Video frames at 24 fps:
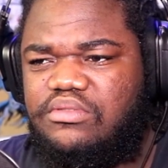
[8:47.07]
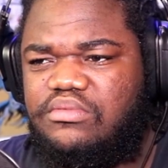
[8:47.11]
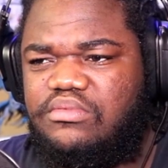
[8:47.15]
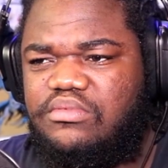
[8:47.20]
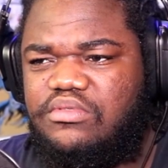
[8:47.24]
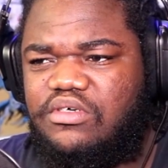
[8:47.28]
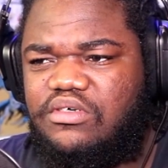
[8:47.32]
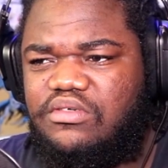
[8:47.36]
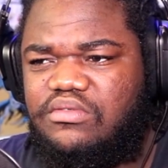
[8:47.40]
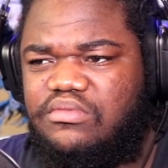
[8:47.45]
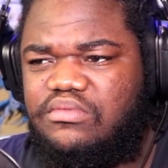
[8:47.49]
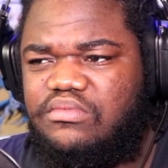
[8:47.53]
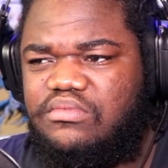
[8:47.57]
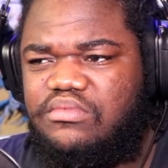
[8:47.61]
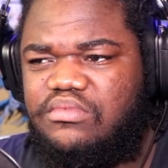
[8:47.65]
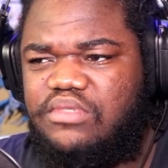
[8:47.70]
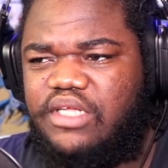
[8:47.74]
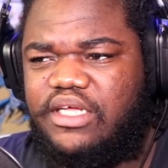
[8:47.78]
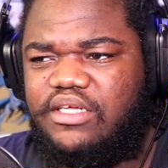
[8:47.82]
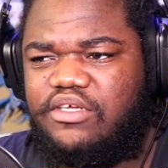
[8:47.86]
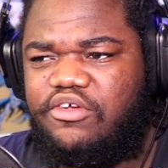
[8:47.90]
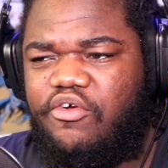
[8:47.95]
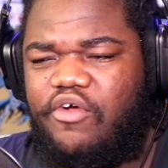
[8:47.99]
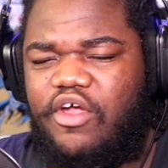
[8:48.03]
don't
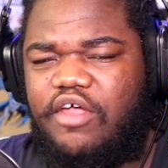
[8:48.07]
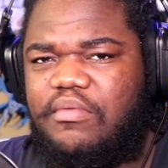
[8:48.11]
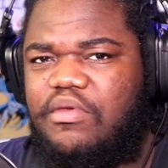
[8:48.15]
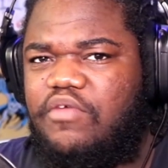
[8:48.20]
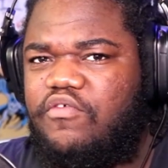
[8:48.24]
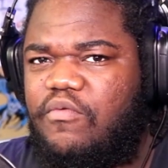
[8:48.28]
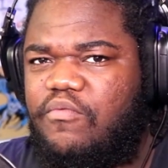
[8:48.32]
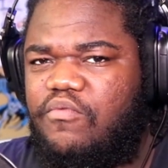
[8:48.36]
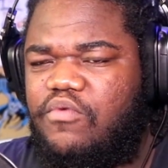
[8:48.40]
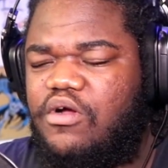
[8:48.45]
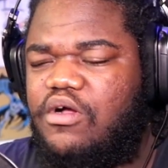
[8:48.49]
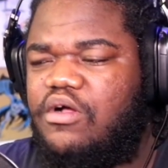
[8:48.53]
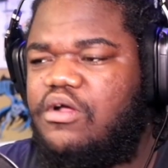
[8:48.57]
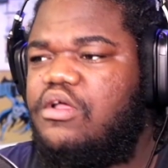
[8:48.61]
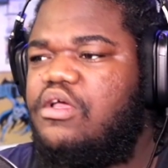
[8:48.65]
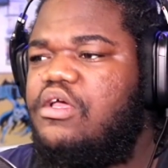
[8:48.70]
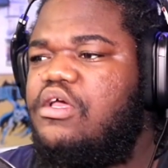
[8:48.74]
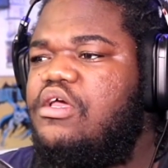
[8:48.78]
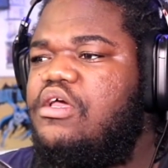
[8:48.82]
like correct me if I'm wrong.